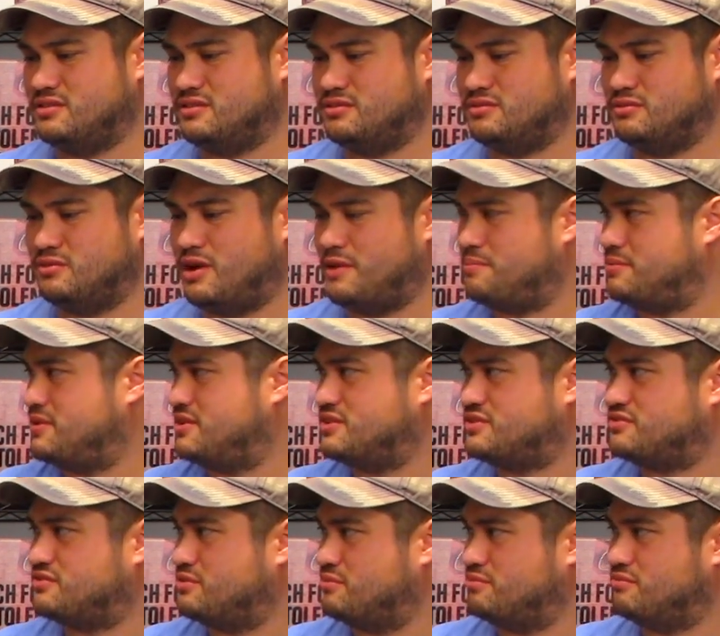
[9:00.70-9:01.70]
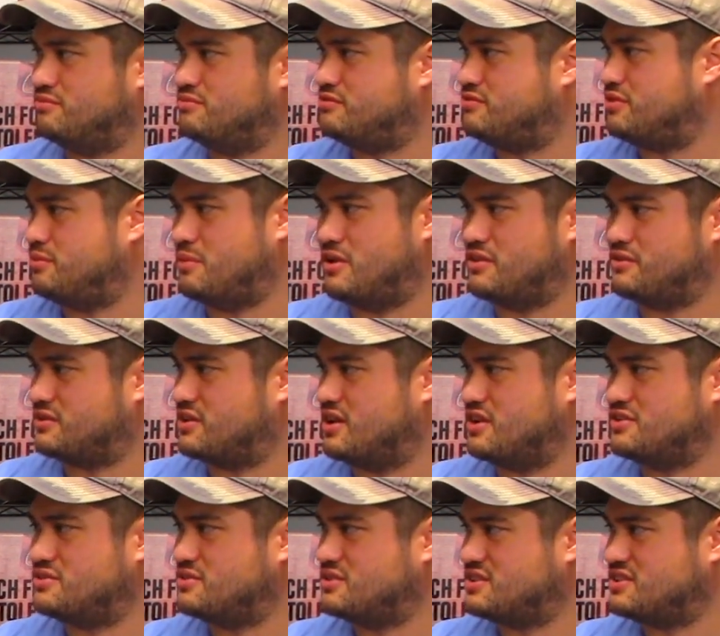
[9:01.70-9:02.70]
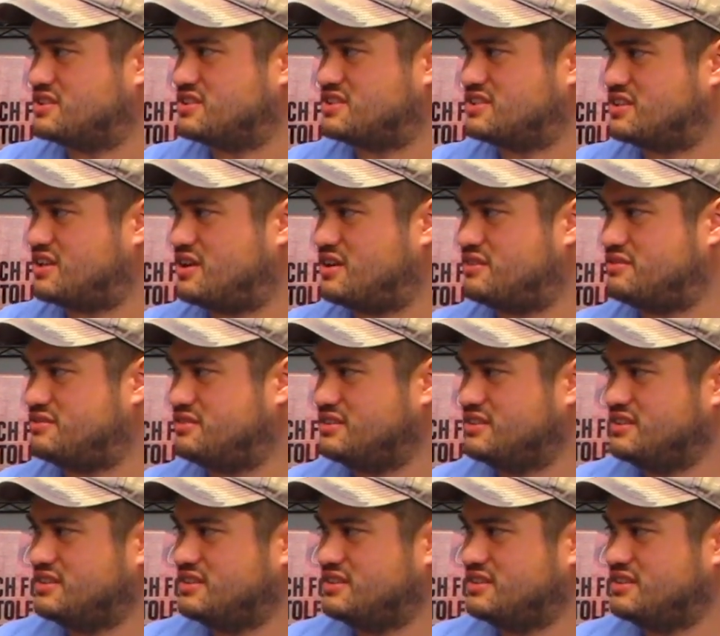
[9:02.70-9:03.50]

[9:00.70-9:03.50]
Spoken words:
weapons from other countries and stuff.